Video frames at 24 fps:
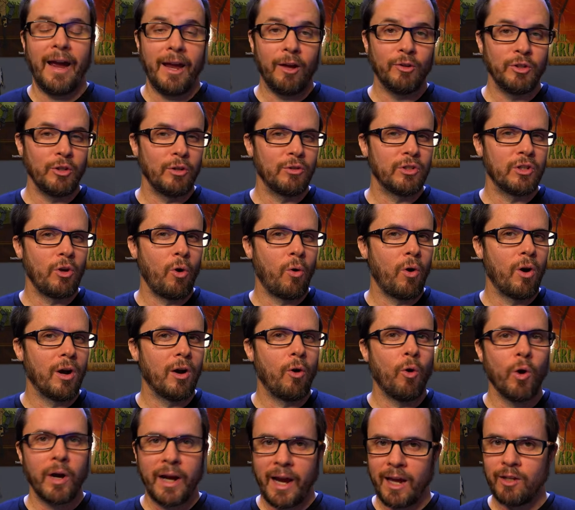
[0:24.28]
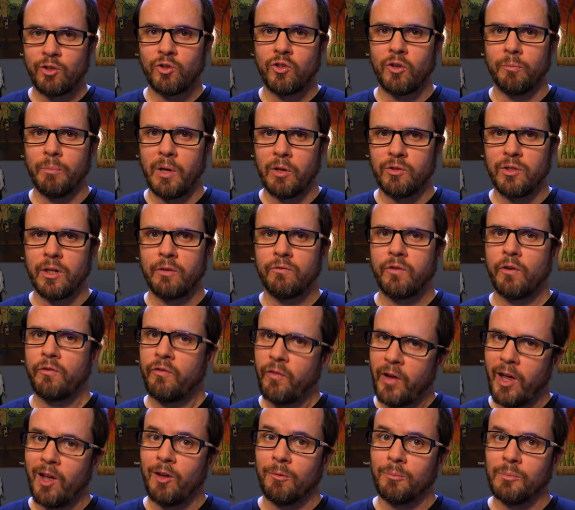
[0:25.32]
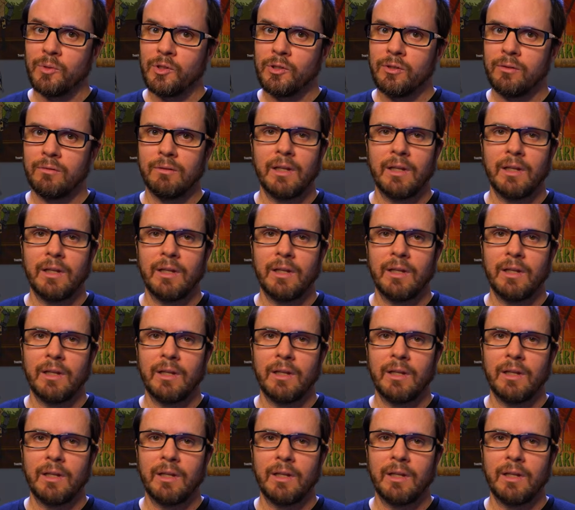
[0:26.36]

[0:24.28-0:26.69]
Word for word: I also score orchestral music for films